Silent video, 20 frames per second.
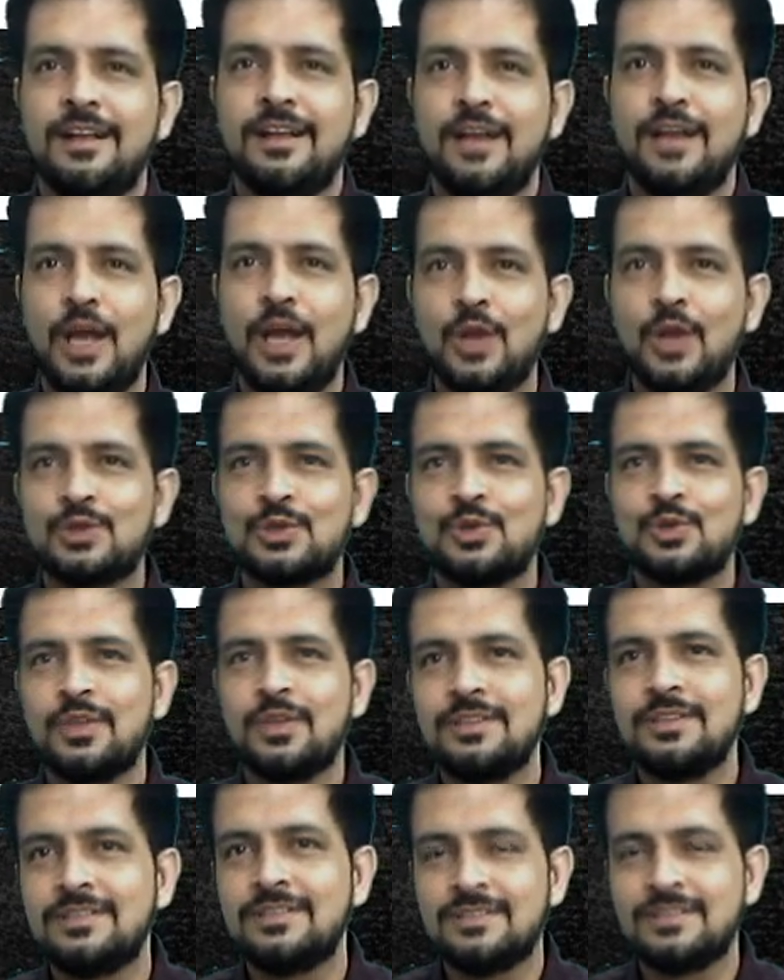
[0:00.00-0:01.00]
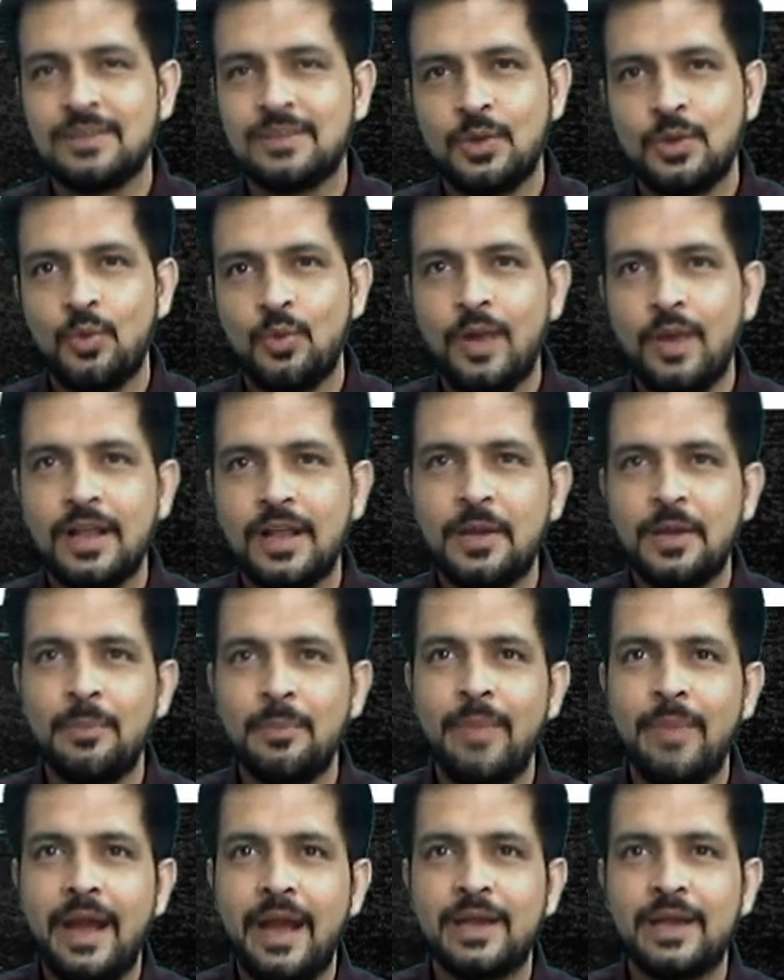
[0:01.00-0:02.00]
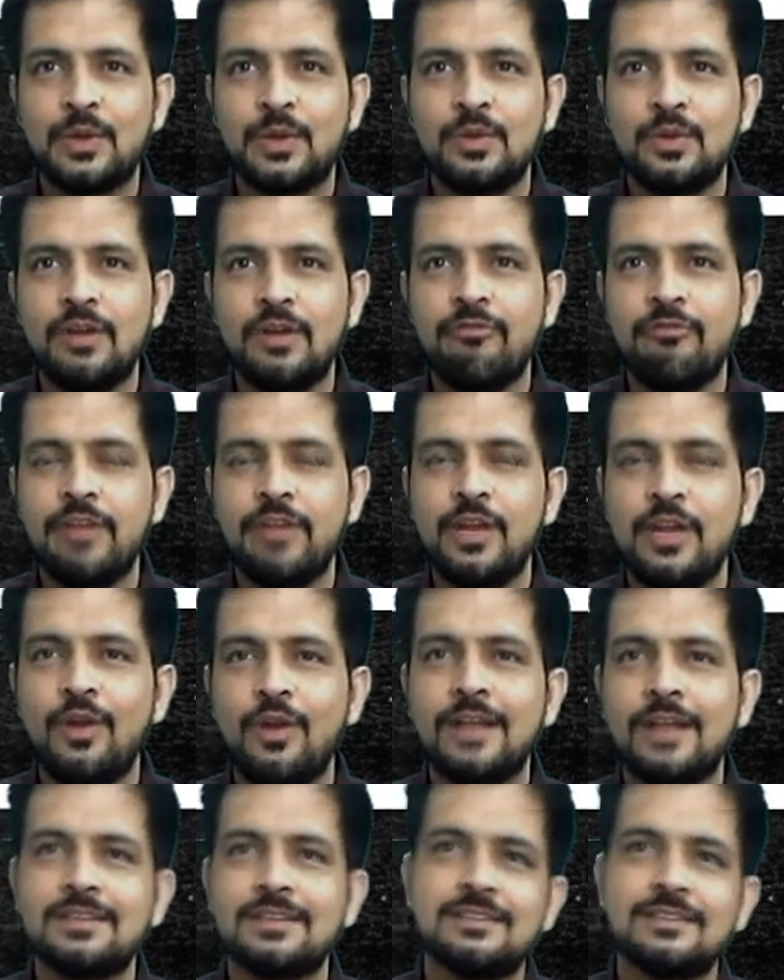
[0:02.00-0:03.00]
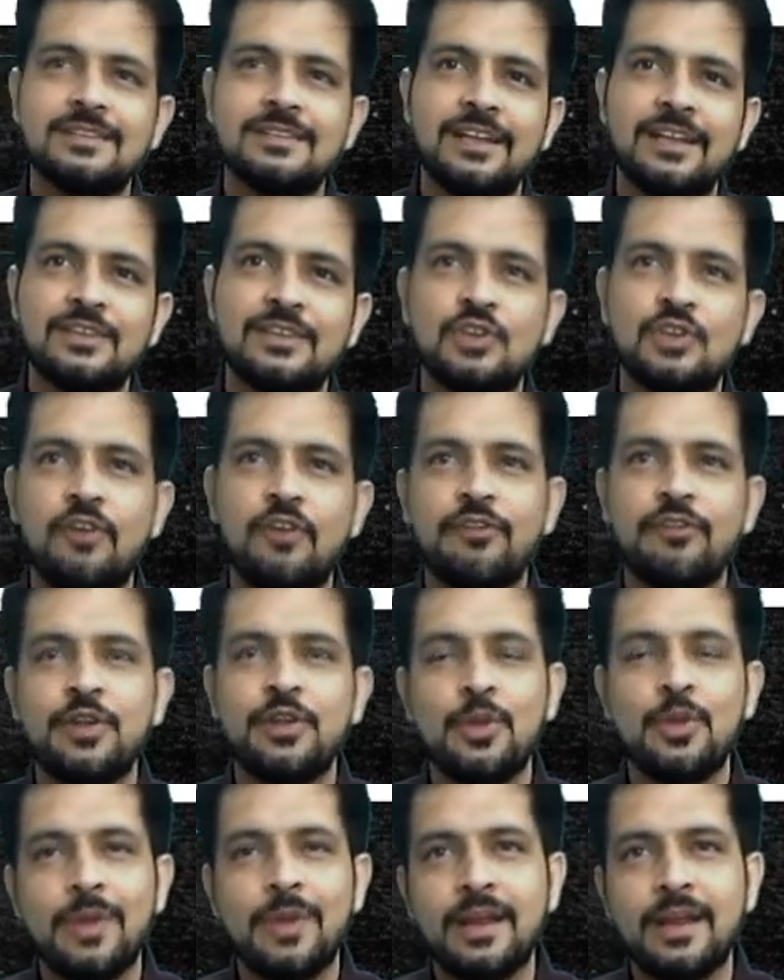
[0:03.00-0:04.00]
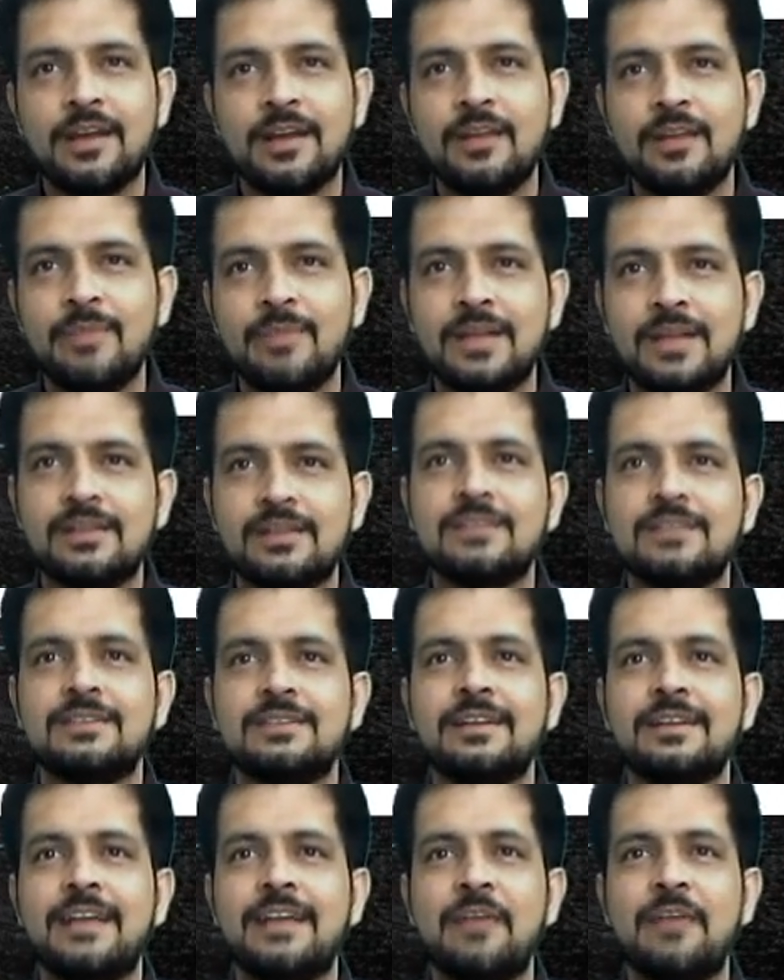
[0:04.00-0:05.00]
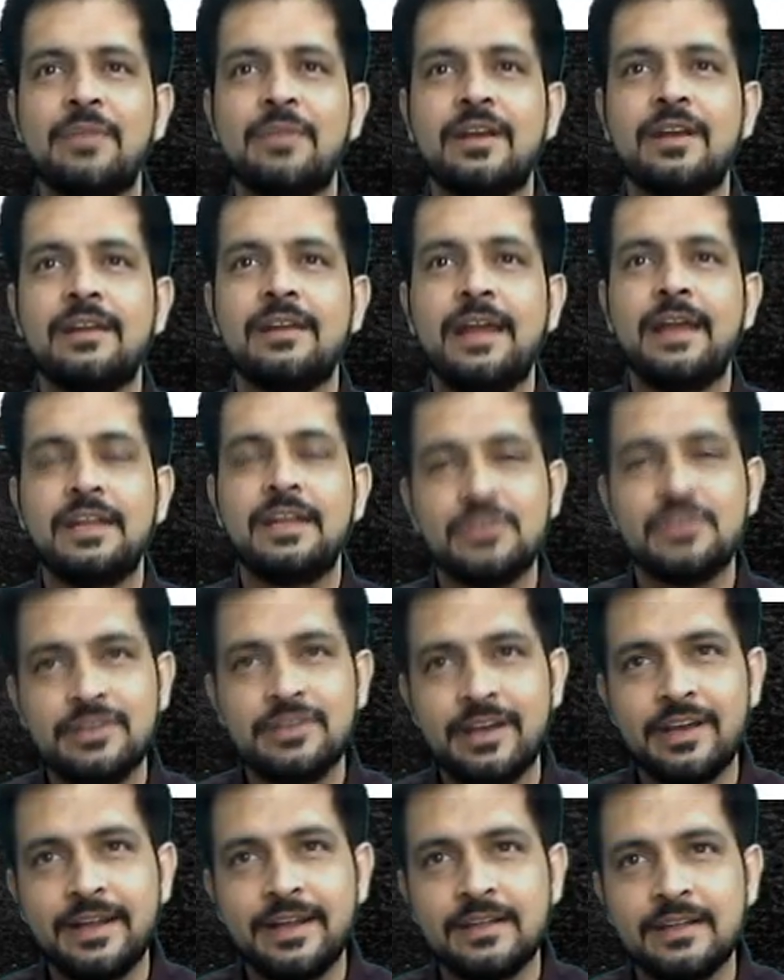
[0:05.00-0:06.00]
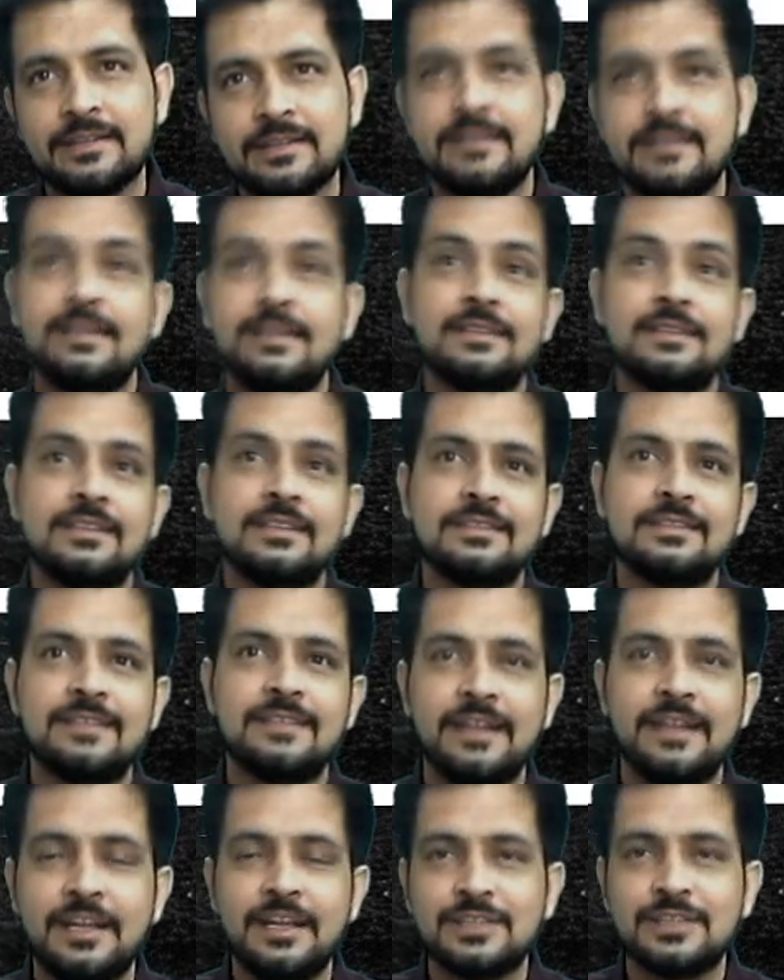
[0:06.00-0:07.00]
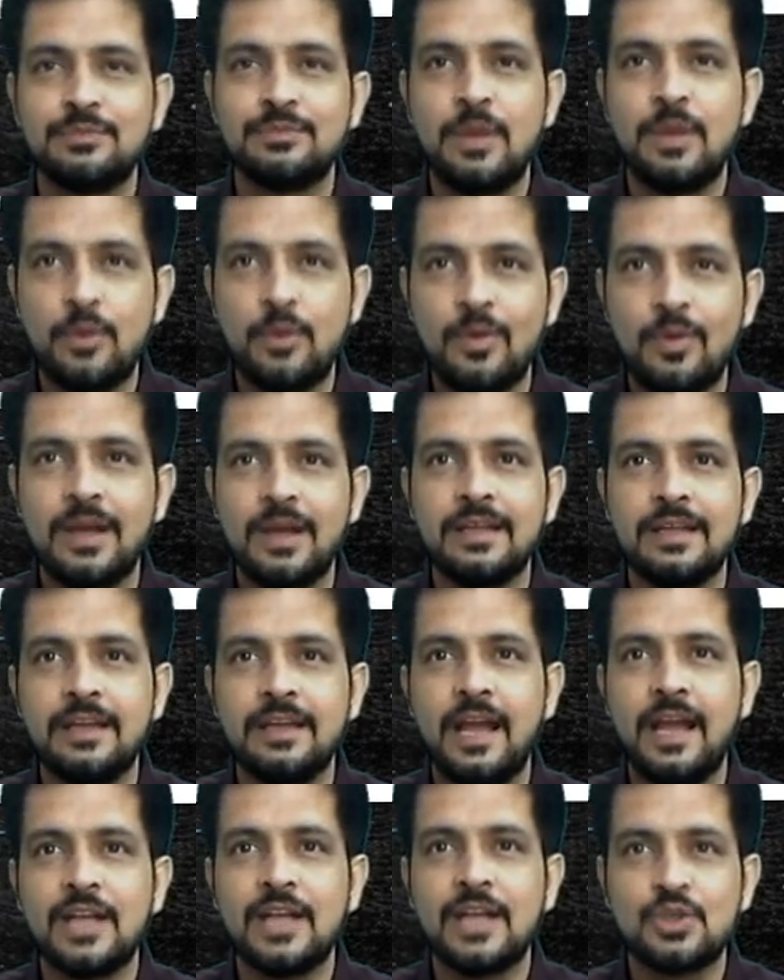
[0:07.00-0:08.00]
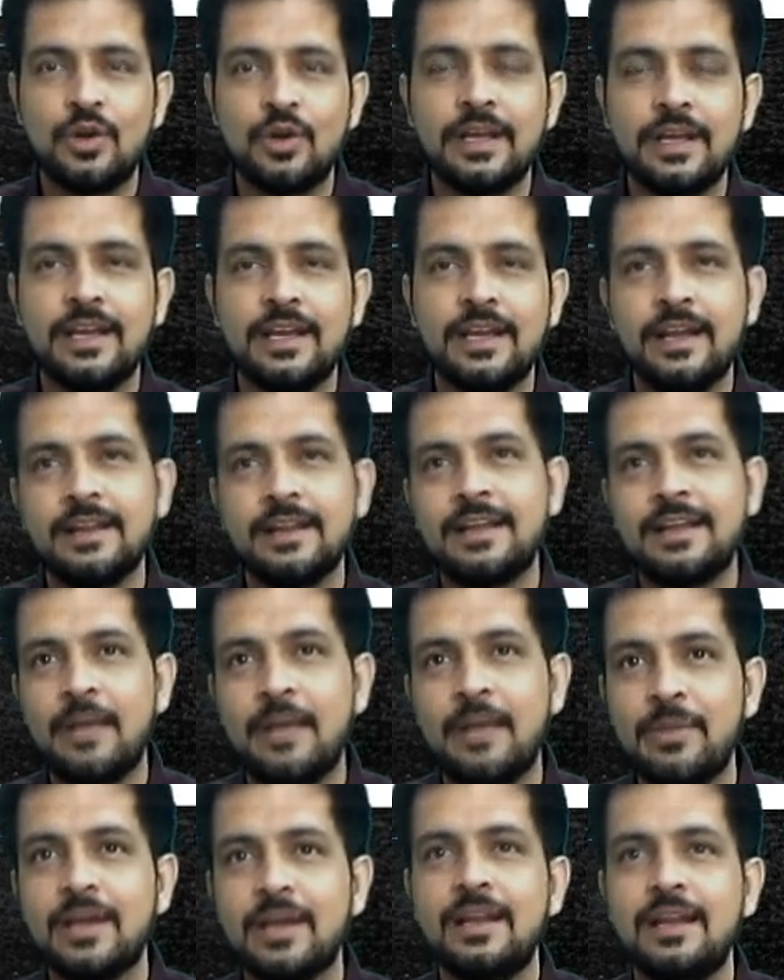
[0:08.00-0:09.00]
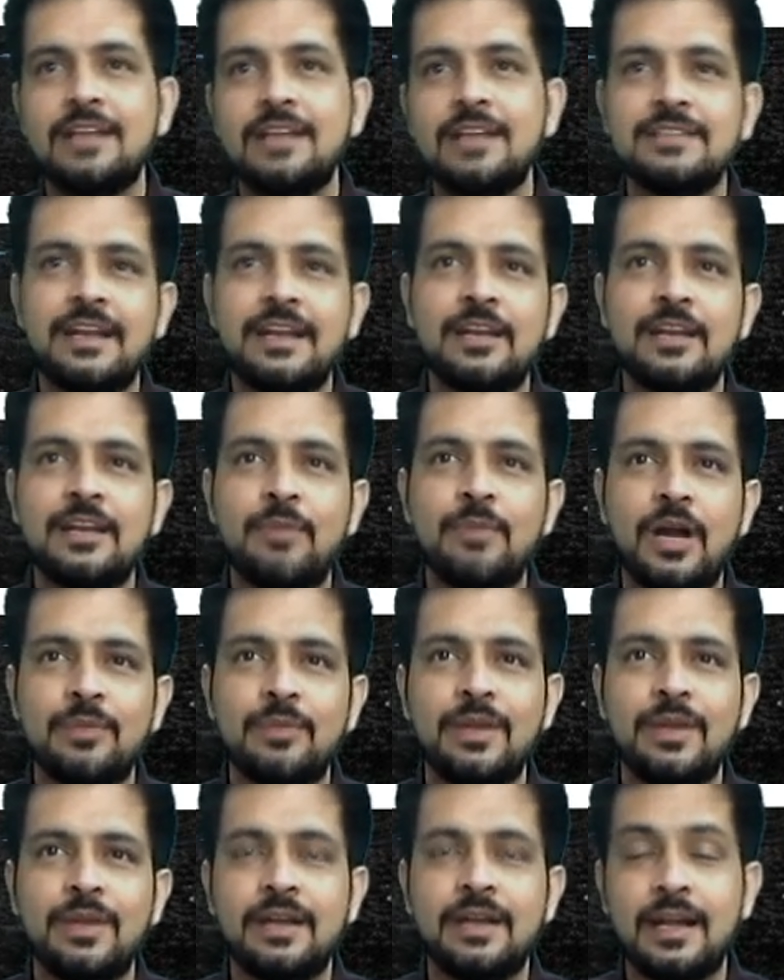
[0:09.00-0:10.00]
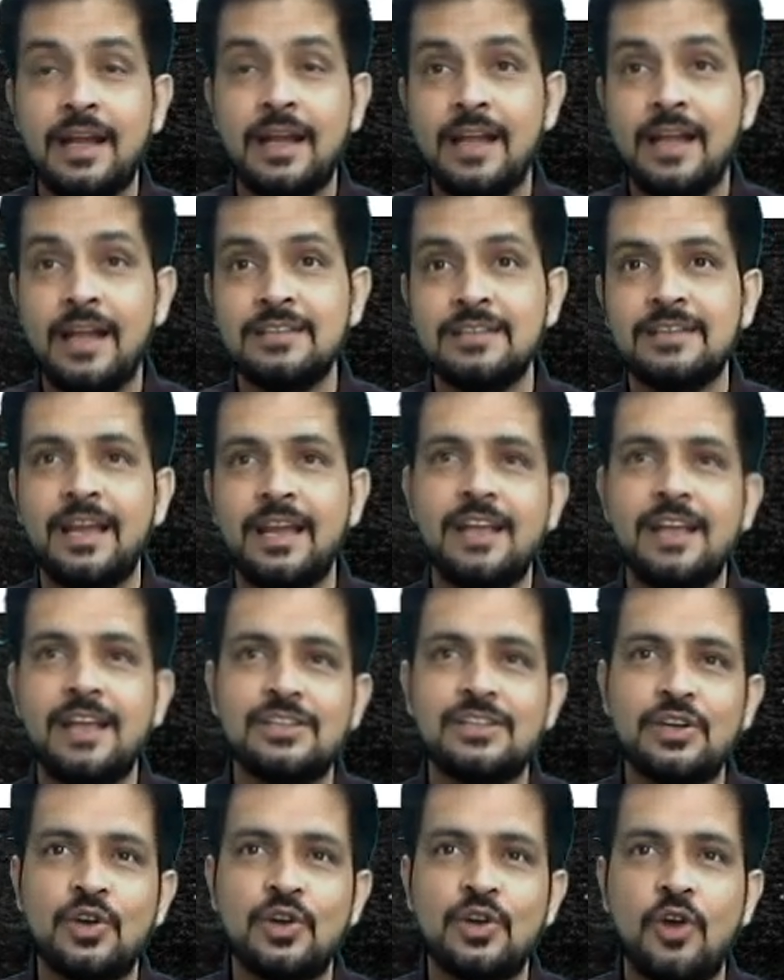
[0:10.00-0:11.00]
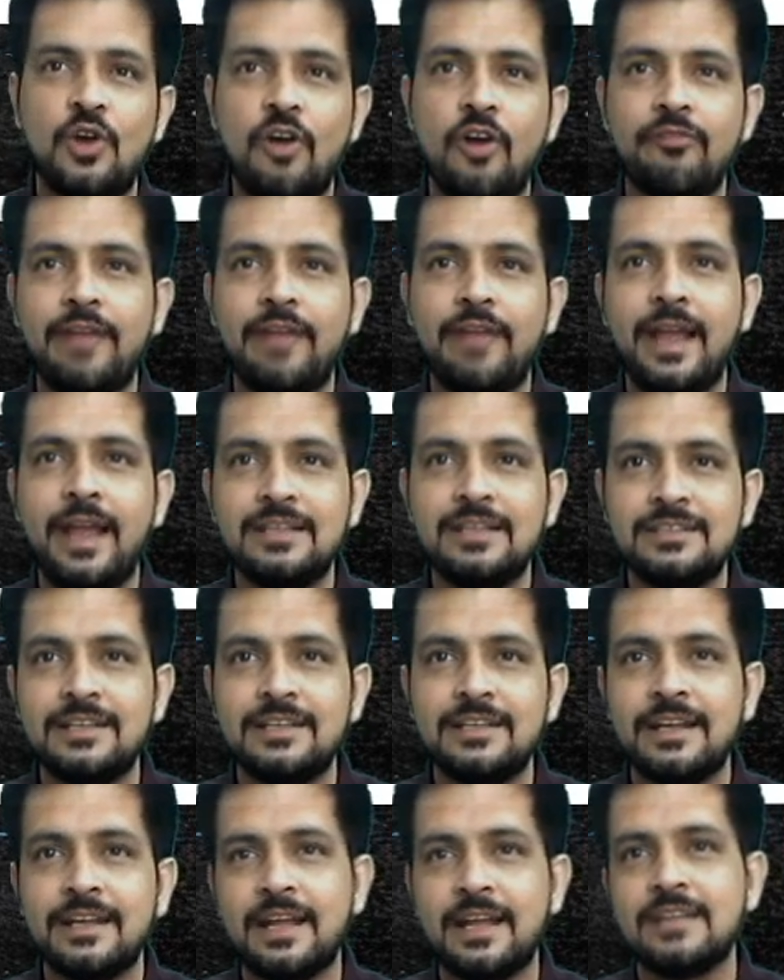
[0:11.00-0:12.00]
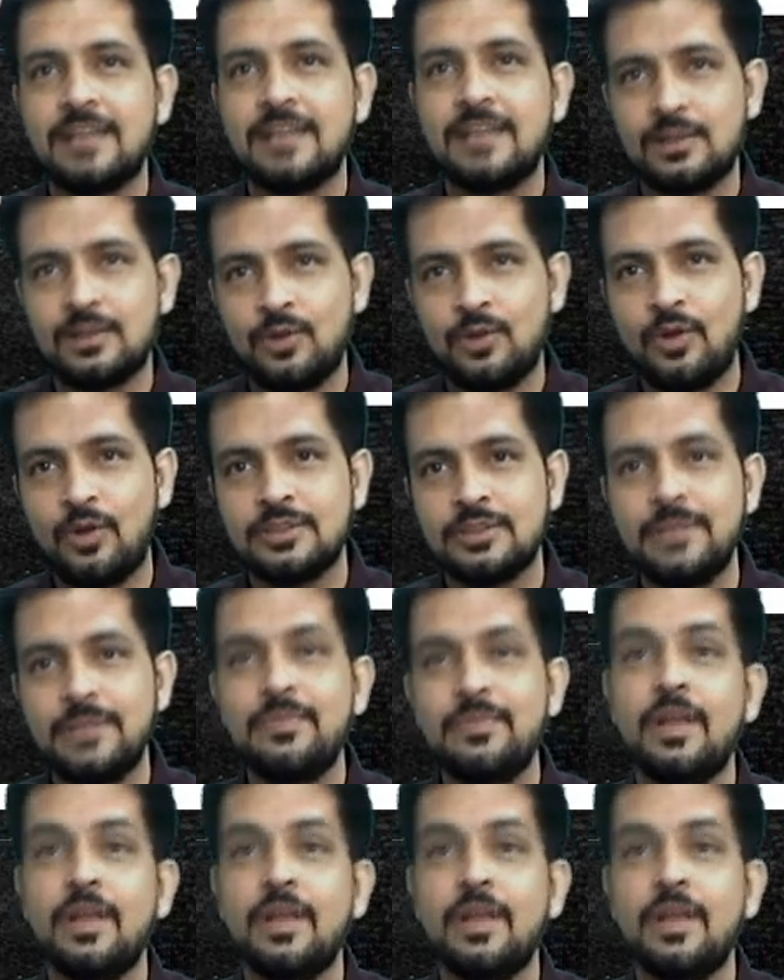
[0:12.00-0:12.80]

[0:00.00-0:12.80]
Hello students, welcome back to the video lecture series of numerical methods in chemical engineering. This is Dinesh Mehbubani, HOD in chemical engineering department at LJ Institute of Engineering and Technology.